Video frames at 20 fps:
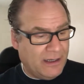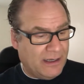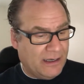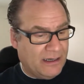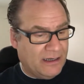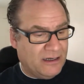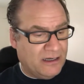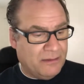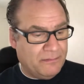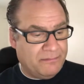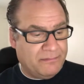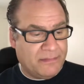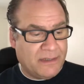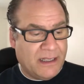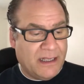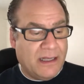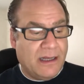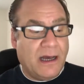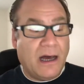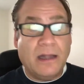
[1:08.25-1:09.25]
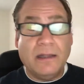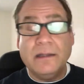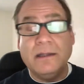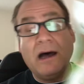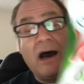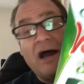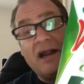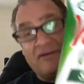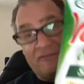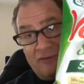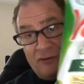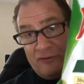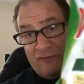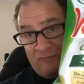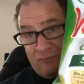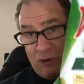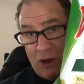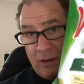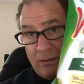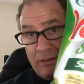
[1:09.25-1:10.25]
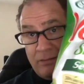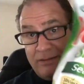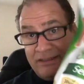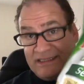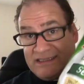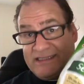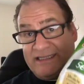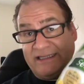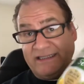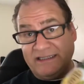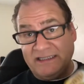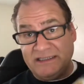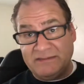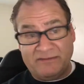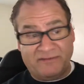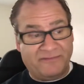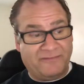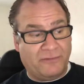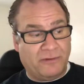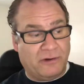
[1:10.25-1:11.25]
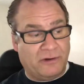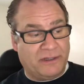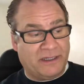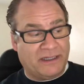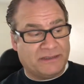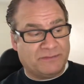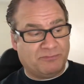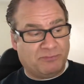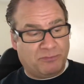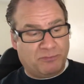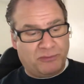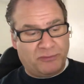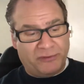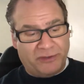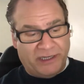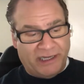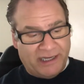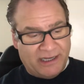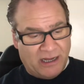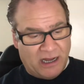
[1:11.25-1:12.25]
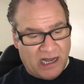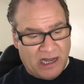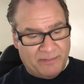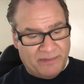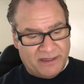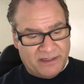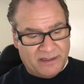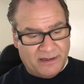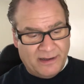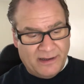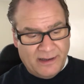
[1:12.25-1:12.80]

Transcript: A lot of you have probably seen these before. They're pretty common.